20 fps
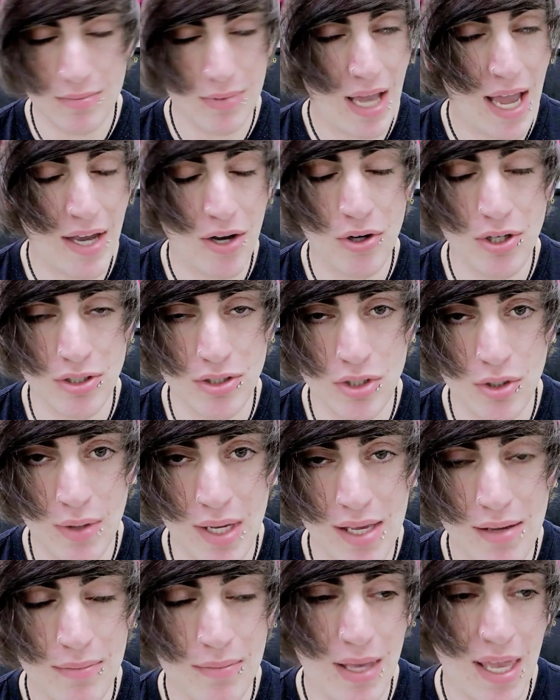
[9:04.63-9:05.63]
I couldn't do
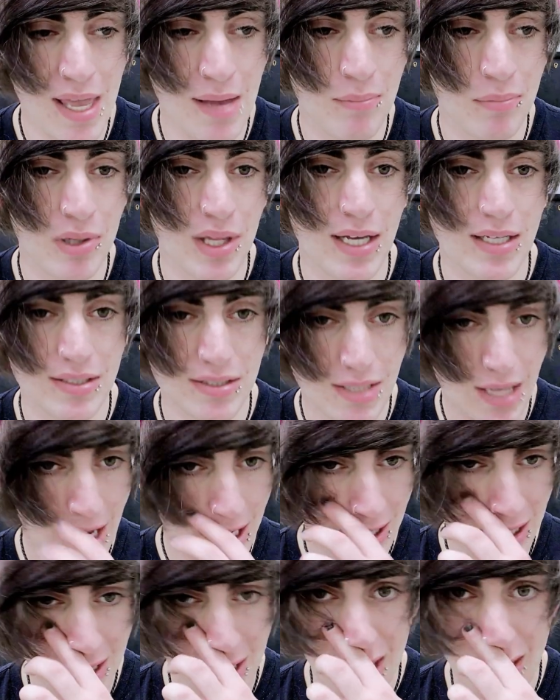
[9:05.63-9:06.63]
it and plus I
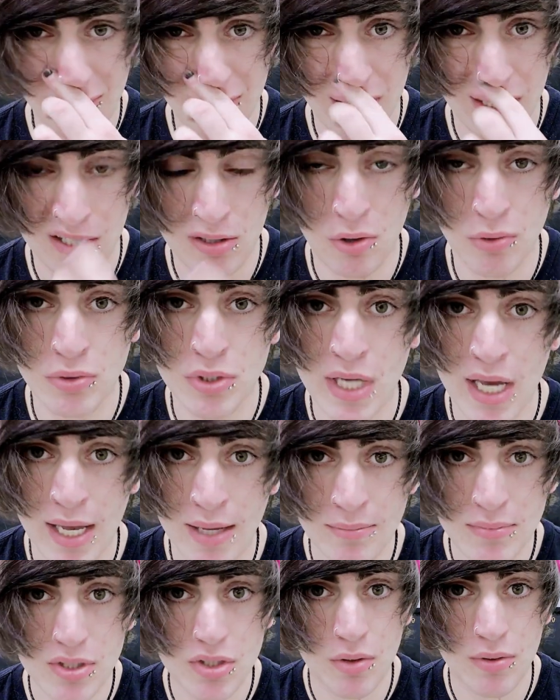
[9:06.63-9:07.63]
didn't have any alone
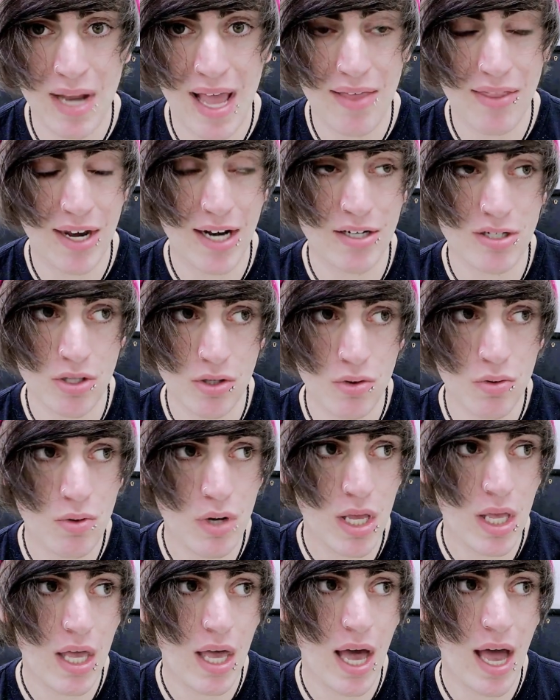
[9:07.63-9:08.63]
time so now that I do
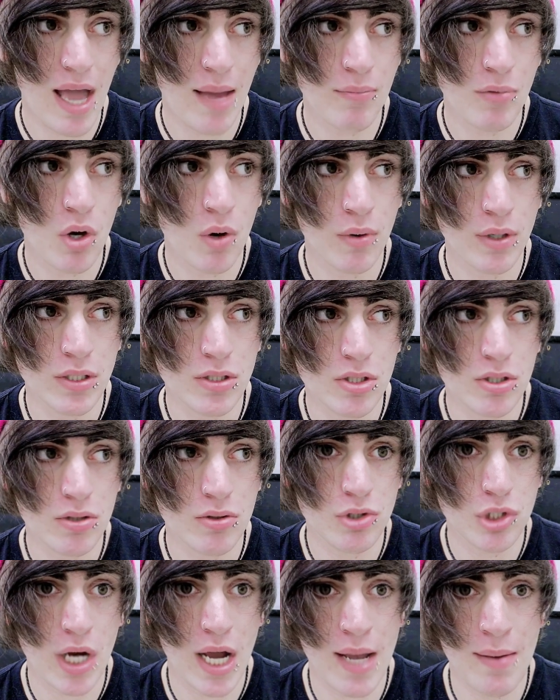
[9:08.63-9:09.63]
I'm going to
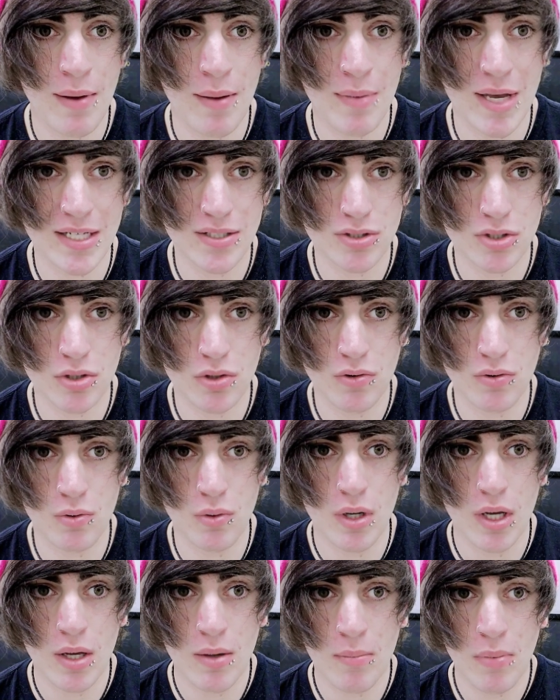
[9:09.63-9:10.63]
try my best to
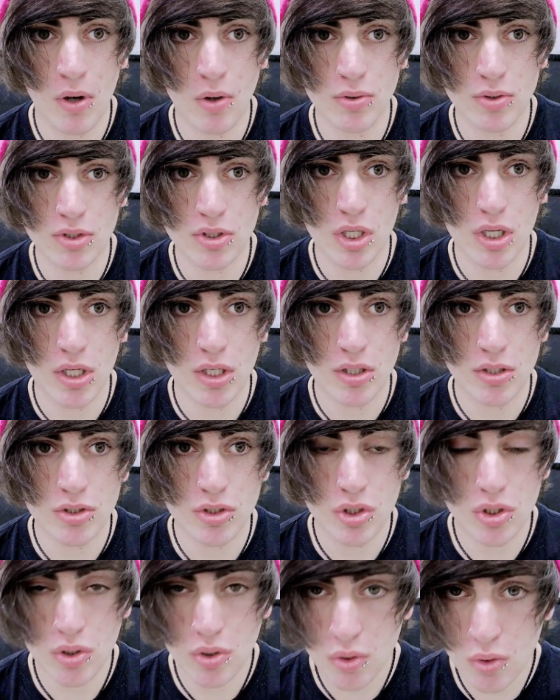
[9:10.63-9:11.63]
post
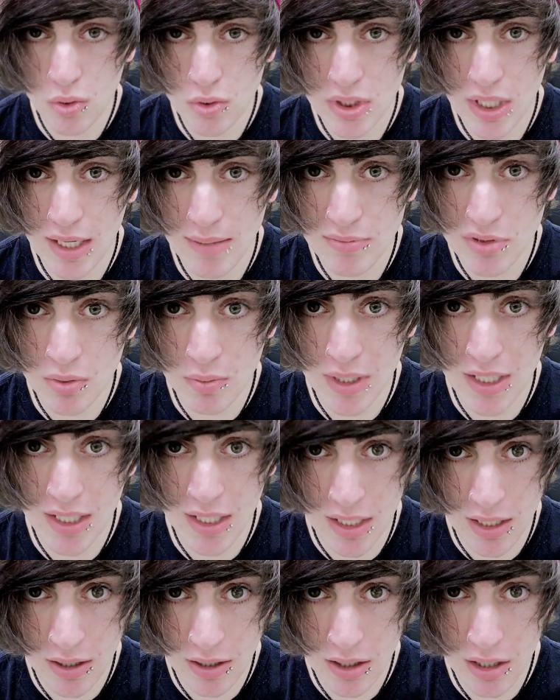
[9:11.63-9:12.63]
two times a week
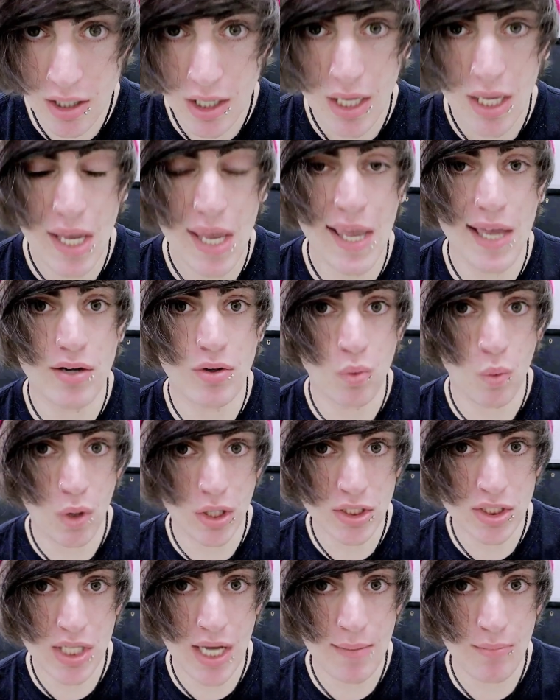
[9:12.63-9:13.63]
here and
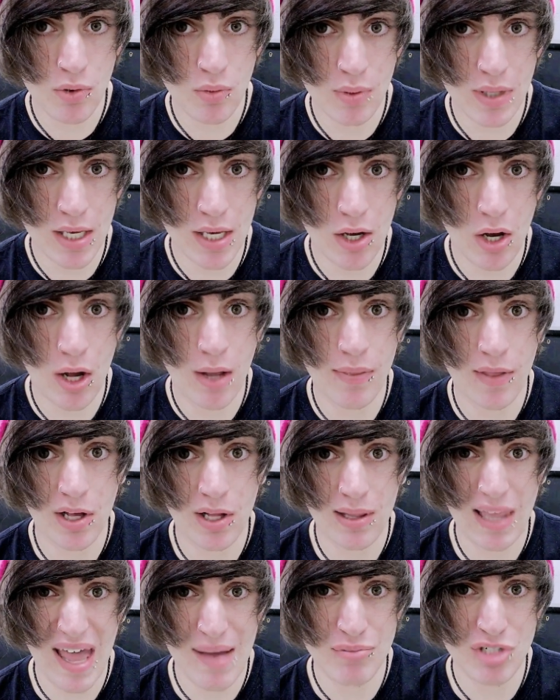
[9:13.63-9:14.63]
one time a week on the
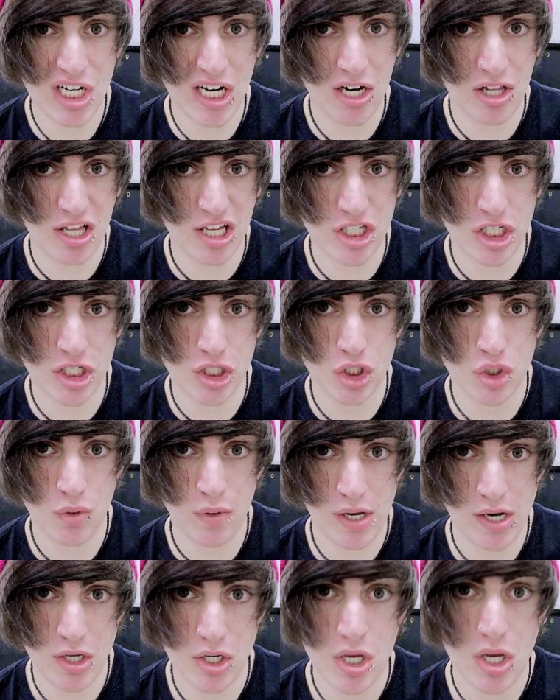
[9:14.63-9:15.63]
collab channel I just
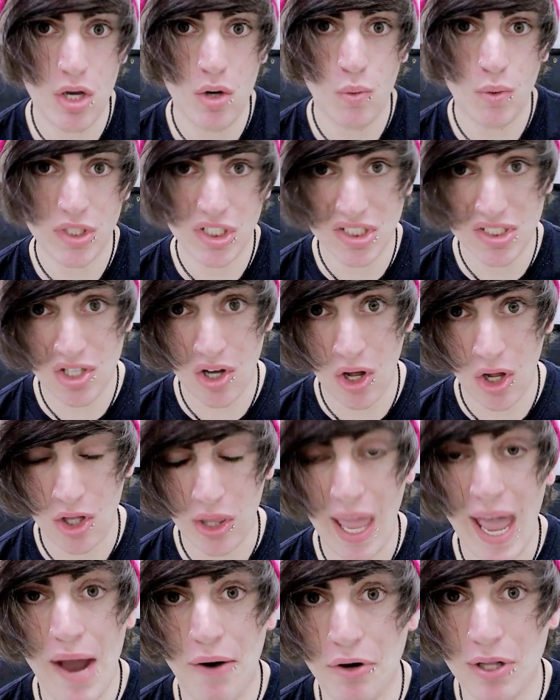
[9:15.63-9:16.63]
joined which is called
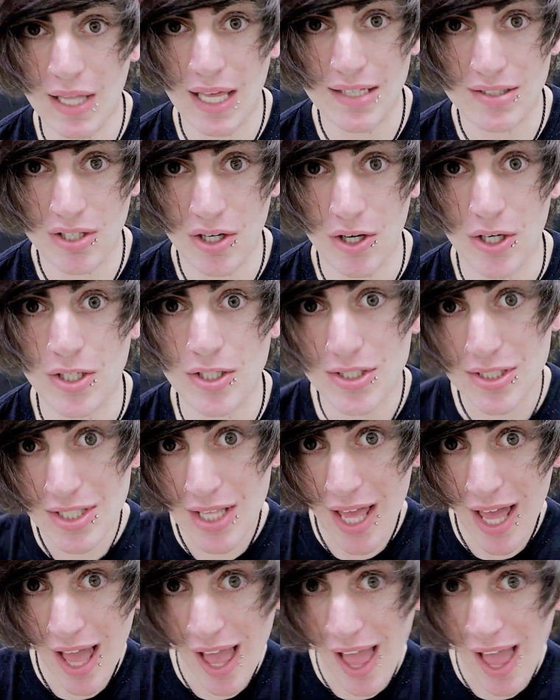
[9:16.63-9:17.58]
Our Glass Hearts.